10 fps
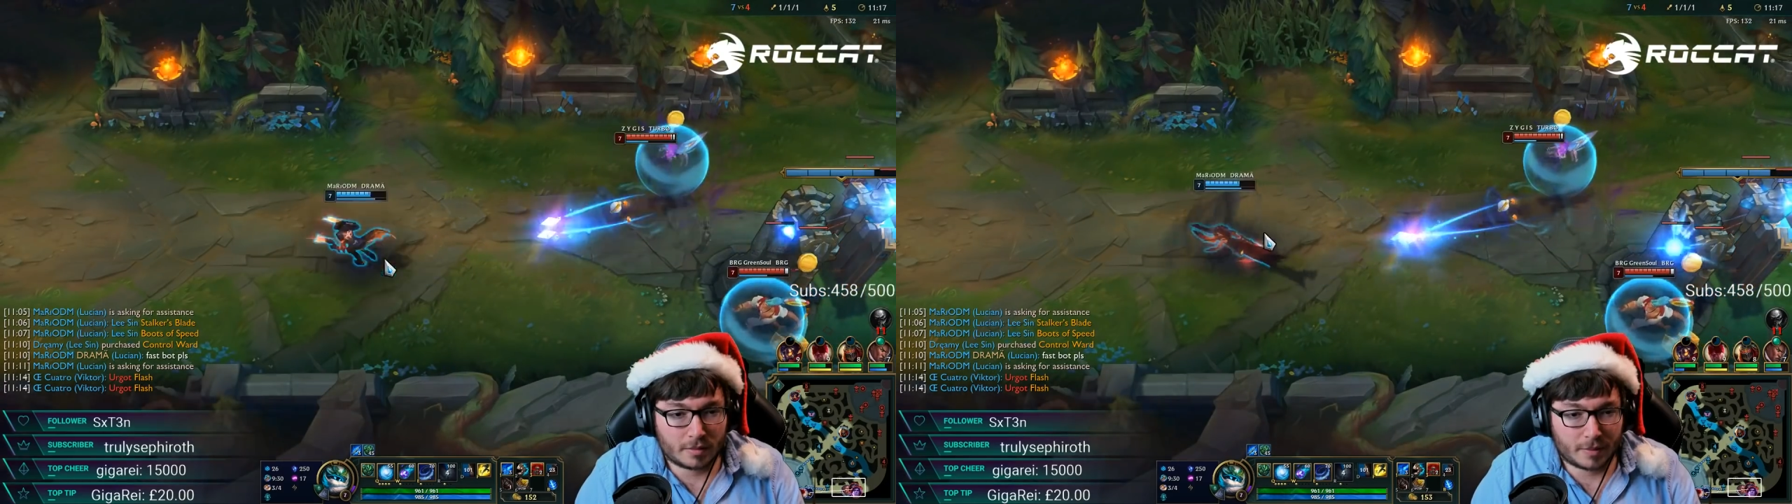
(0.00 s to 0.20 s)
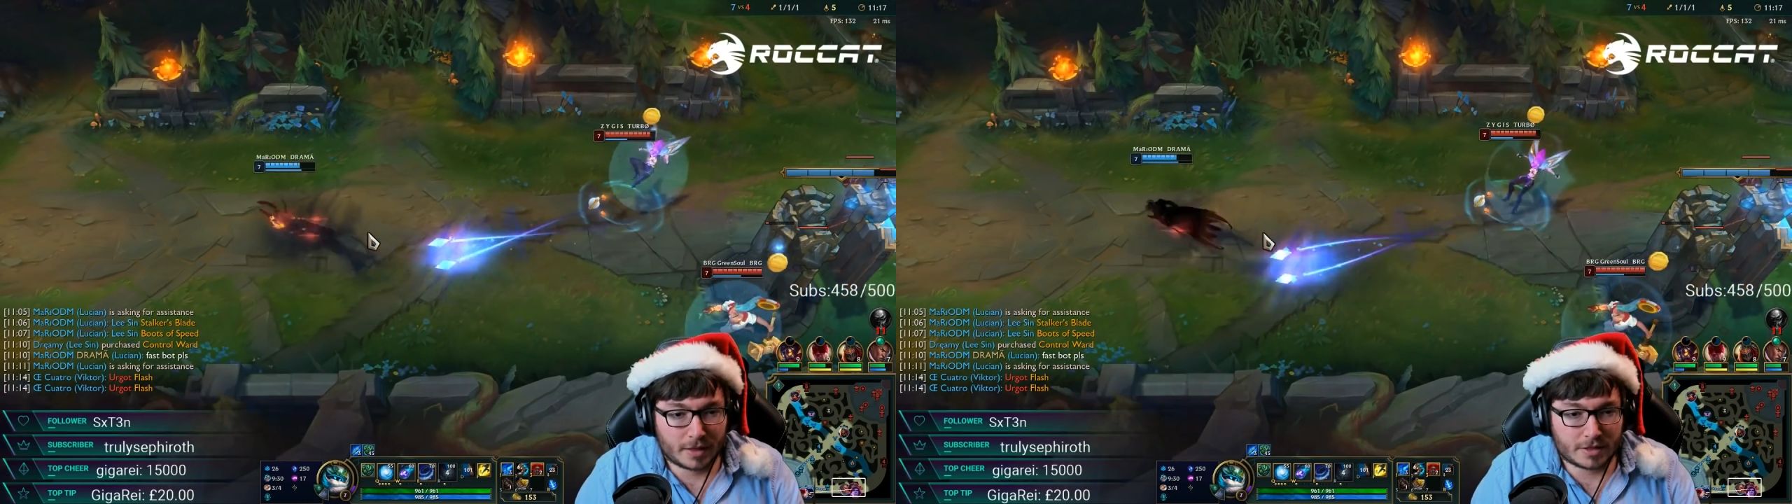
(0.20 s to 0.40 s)

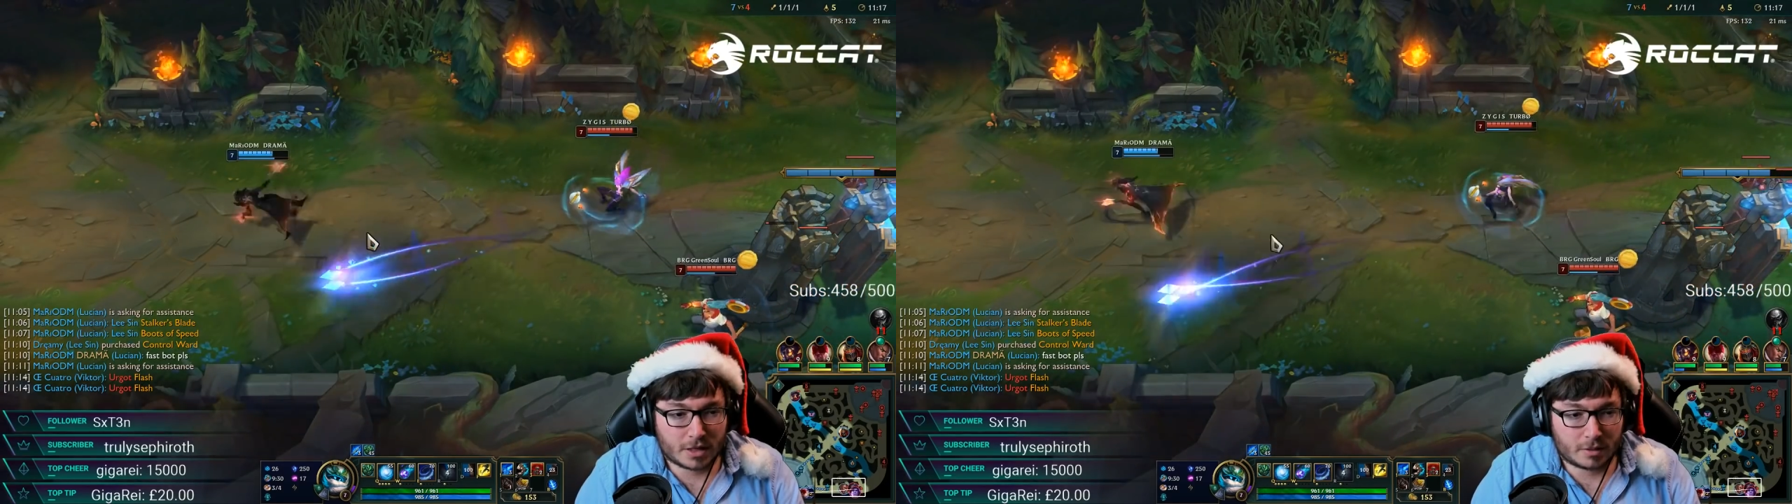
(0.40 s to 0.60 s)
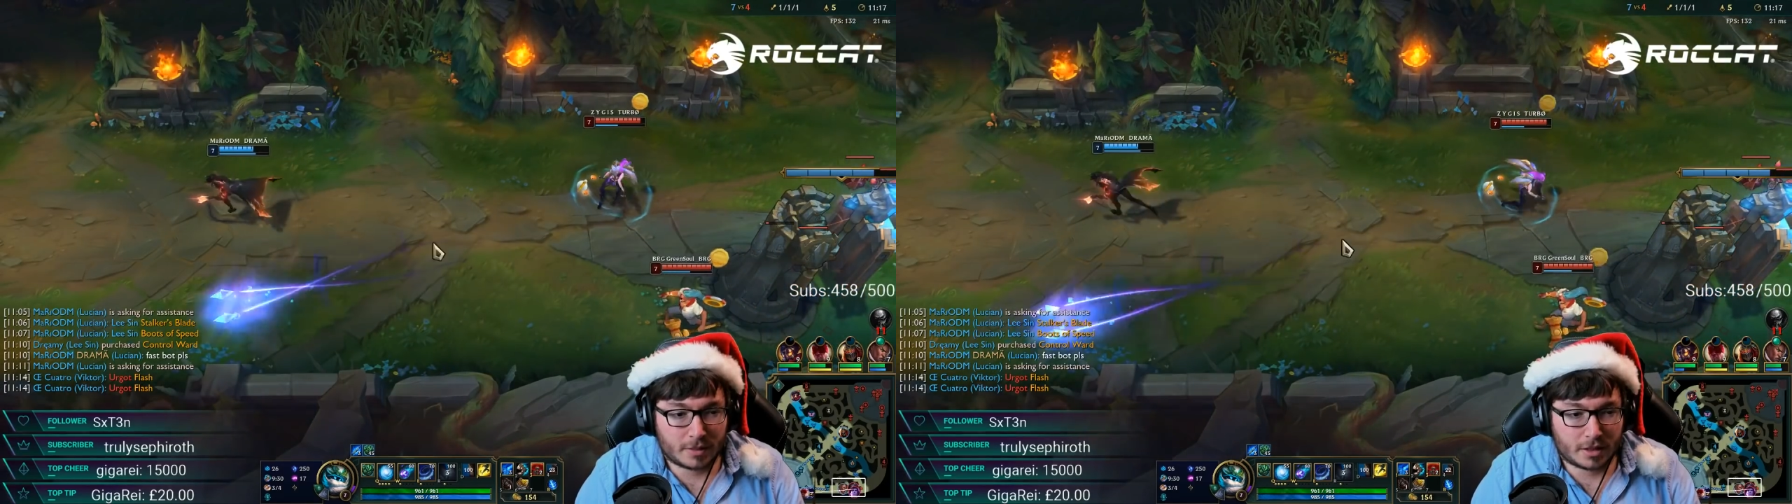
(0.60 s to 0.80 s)
But that's
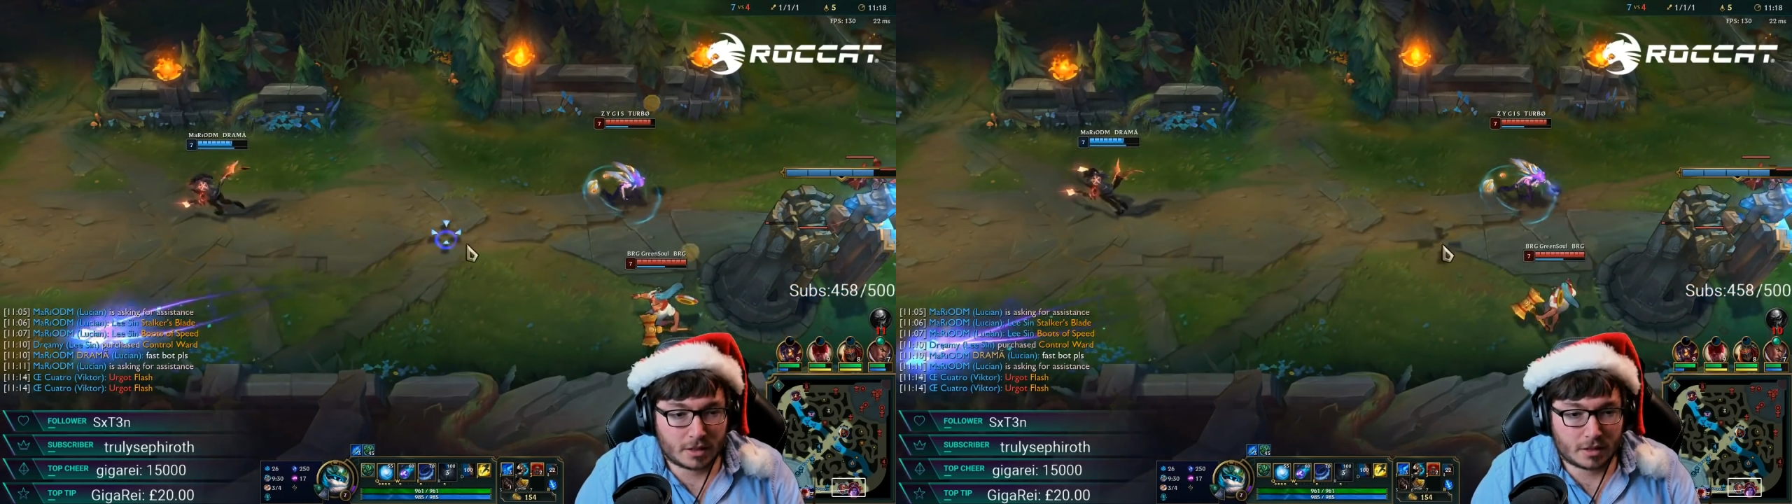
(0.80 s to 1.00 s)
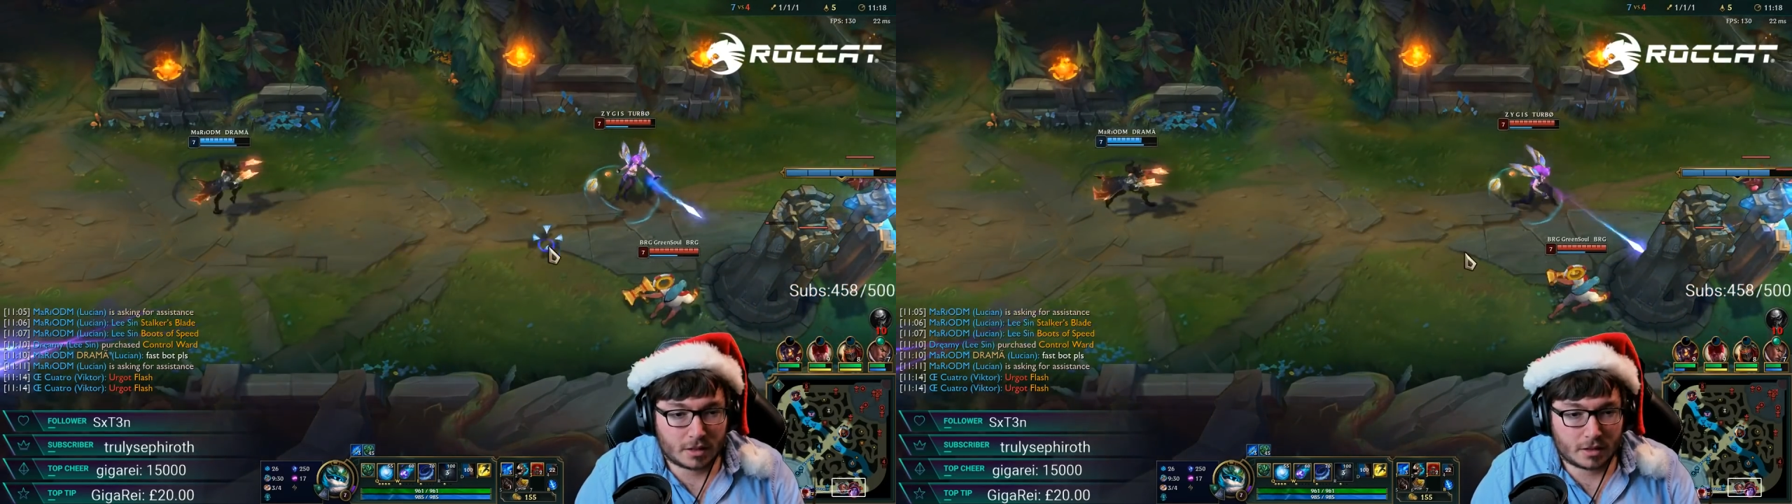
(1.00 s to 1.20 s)
going to
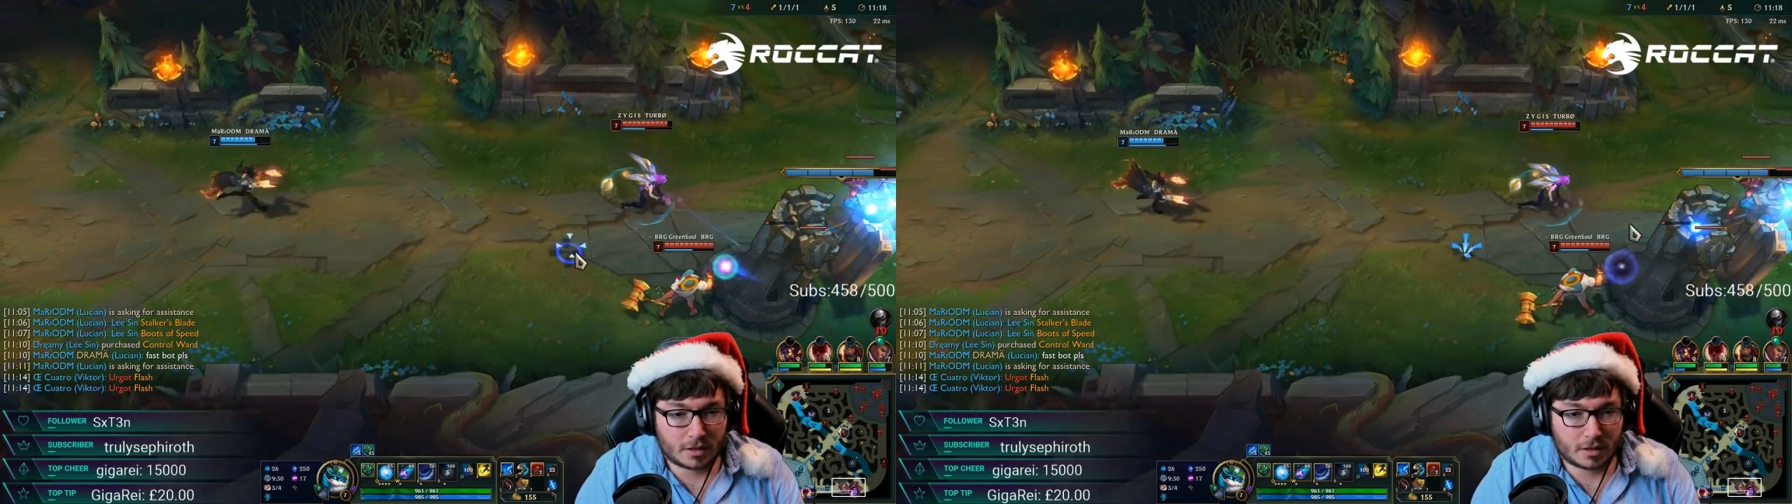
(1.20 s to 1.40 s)
be...